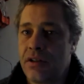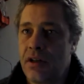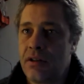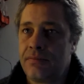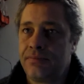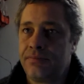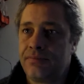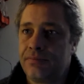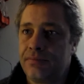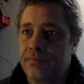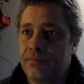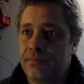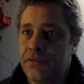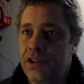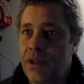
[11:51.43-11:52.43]
You know,
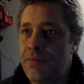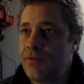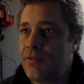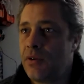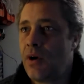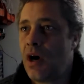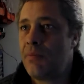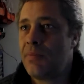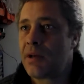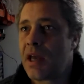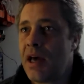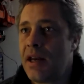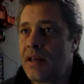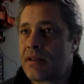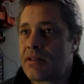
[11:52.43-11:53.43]
some of you aren't
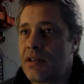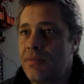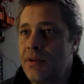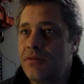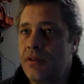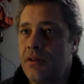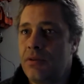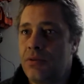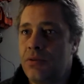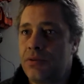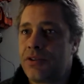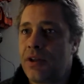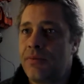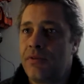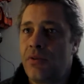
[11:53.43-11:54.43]
mechanics, some of
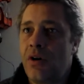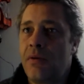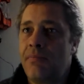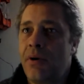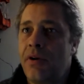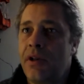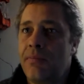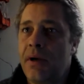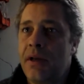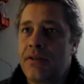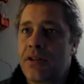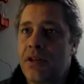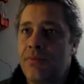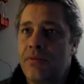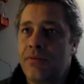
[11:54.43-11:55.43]
you aren't body
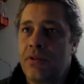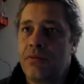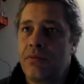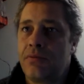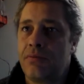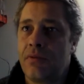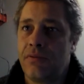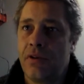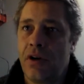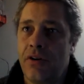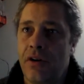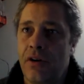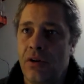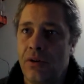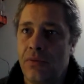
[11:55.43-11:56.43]
men, some of you have
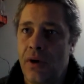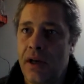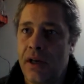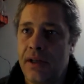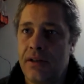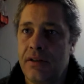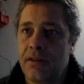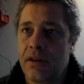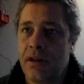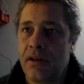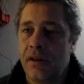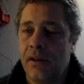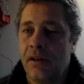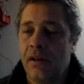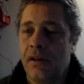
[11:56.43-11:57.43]
learned along the way and
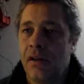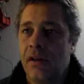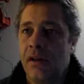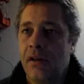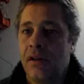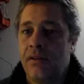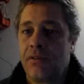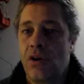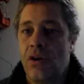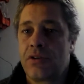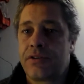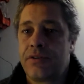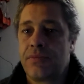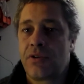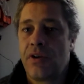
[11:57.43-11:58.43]

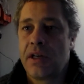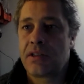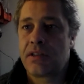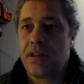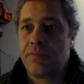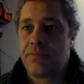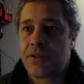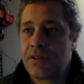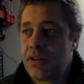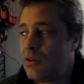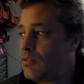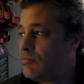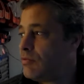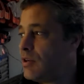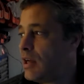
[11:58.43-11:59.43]
got some great tips. You
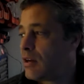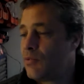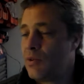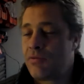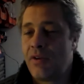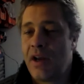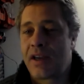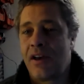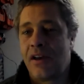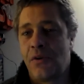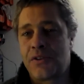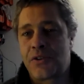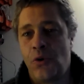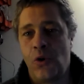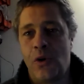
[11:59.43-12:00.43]
know, with Rick, I
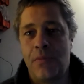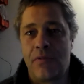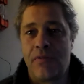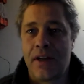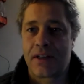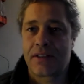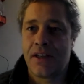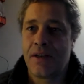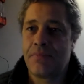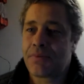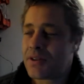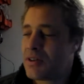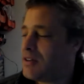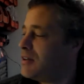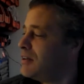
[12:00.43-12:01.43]
always call him the Rick
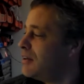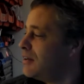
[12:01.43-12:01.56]
tips.